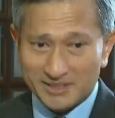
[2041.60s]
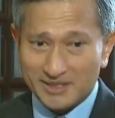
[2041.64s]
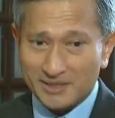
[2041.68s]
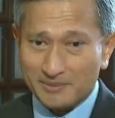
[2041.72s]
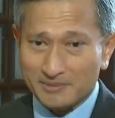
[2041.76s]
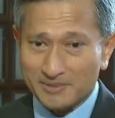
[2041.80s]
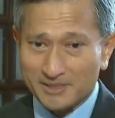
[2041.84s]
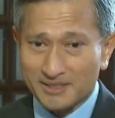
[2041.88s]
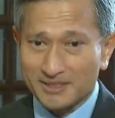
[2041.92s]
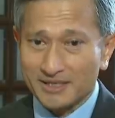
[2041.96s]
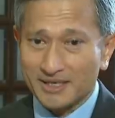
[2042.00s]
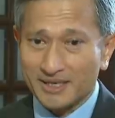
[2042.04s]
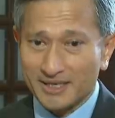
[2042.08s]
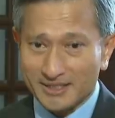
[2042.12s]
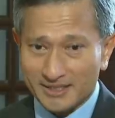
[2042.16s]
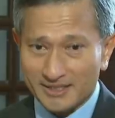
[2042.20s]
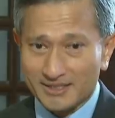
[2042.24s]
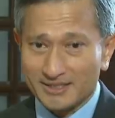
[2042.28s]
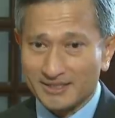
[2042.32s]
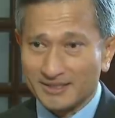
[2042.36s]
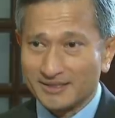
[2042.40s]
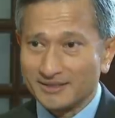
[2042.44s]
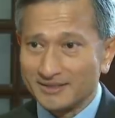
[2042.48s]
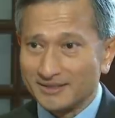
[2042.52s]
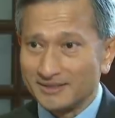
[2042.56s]

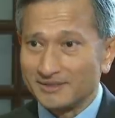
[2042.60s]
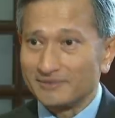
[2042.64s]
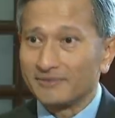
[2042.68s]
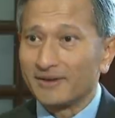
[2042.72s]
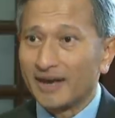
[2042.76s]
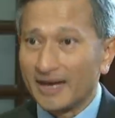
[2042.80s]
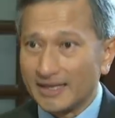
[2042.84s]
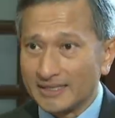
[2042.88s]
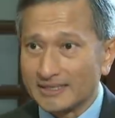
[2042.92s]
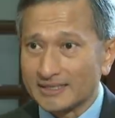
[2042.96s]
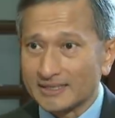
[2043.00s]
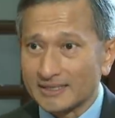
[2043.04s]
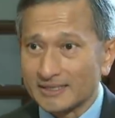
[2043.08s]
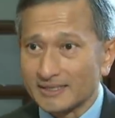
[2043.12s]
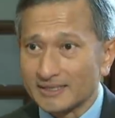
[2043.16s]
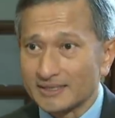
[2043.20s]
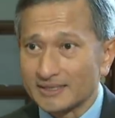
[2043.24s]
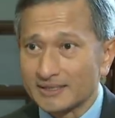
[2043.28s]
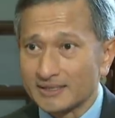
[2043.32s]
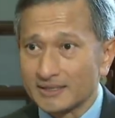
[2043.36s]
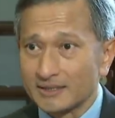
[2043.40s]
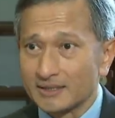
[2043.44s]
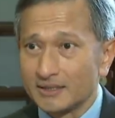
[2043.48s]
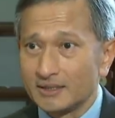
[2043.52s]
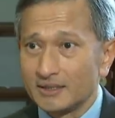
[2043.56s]
subsidize
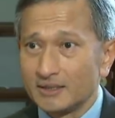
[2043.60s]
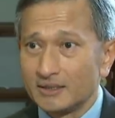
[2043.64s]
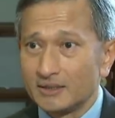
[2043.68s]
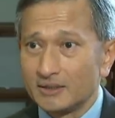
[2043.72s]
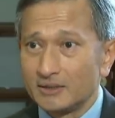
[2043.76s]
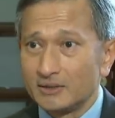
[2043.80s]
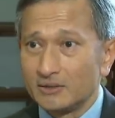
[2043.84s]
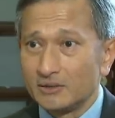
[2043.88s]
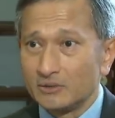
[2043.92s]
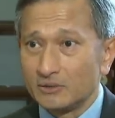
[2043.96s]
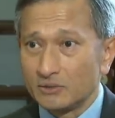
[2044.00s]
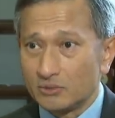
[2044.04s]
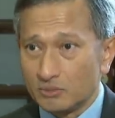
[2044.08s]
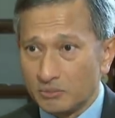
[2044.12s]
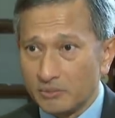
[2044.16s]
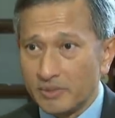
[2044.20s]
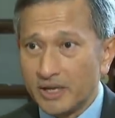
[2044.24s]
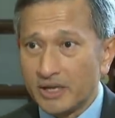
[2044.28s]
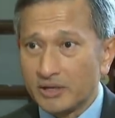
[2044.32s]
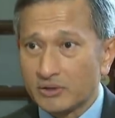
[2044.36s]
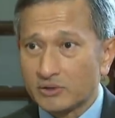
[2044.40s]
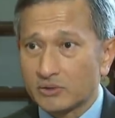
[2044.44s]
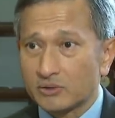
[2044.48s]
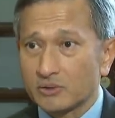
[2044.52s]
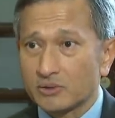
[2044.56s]
devices to
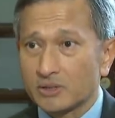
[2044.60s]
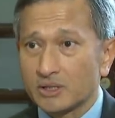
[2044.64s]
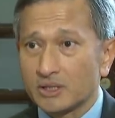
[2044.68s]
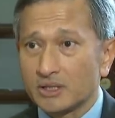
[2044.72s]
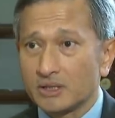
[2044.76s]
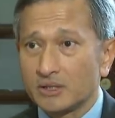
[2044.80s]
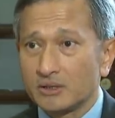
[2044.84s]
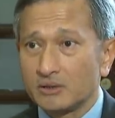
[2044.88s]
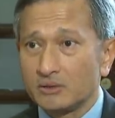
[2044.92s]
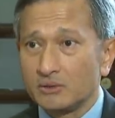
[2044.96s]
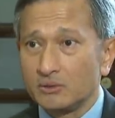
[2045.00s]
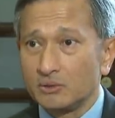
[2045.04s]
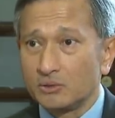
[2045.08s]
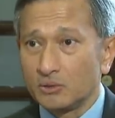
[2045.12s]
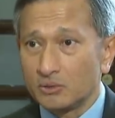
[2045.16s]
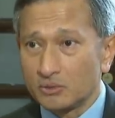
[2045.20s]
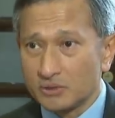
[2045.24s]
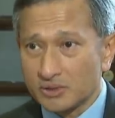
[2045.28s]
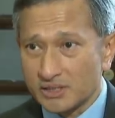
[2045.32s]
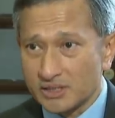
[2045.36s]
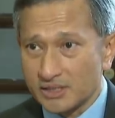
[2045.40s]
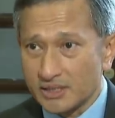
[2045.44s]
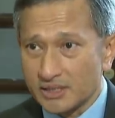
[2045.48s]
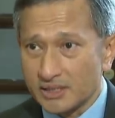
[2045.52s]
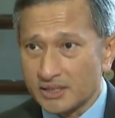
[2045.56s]
make sure no
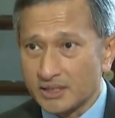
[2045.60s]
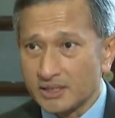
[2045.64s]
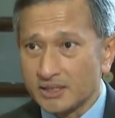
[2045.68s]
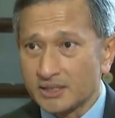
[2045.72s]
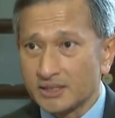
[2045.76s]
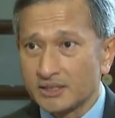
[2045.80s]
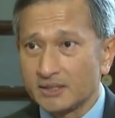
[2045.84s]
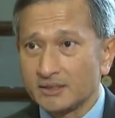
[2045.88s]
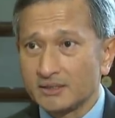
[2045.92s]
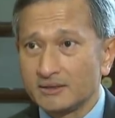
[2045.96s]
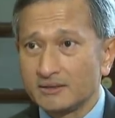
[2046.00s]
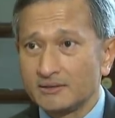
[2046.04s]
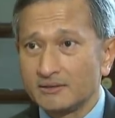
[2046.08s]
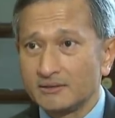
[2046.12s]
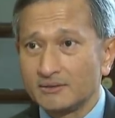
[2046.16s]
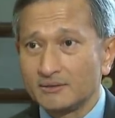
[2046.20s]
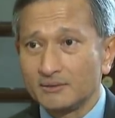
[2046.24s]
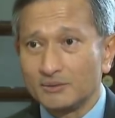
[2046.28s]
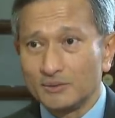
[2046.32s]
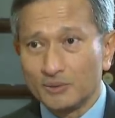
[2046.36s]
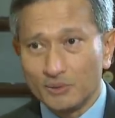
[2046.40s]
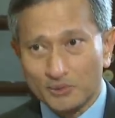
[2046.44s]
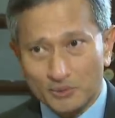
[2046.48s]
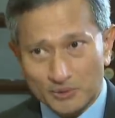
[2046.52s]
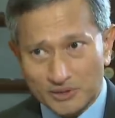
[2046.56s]
senior,
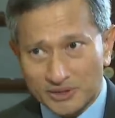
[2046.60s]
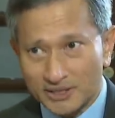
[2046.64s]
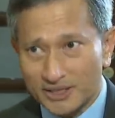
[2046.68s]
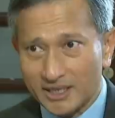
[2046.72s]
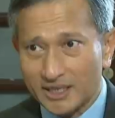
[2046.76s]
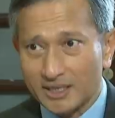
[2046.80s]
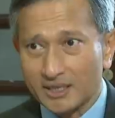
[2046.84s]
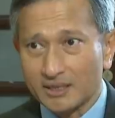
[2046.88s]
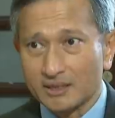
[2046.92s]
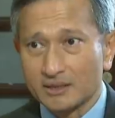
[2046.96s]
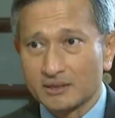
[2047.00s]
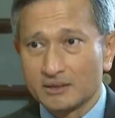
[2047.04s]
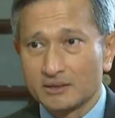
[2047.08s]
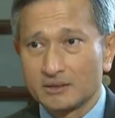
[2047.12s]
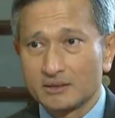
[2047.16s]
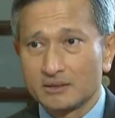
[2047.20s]
no child